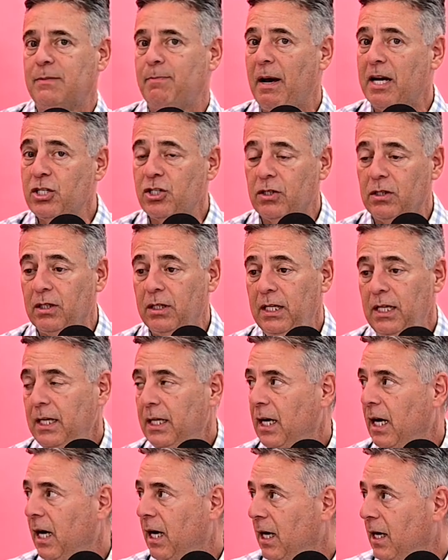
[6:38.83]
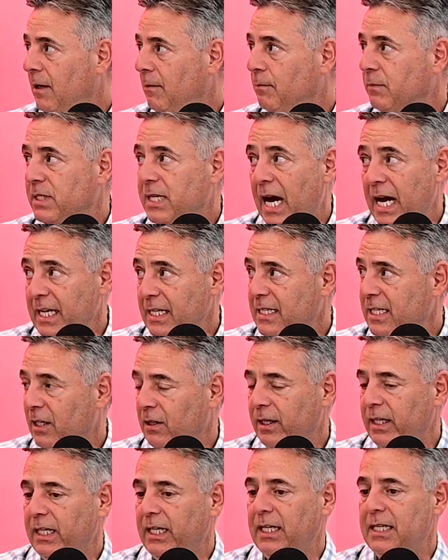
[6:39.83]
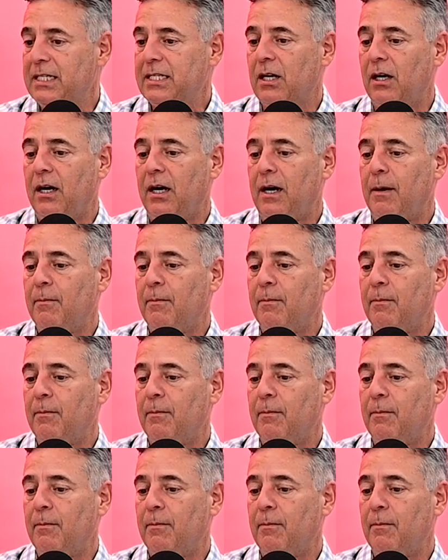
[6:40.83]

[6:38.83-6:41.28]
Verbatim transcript: special dietary needs?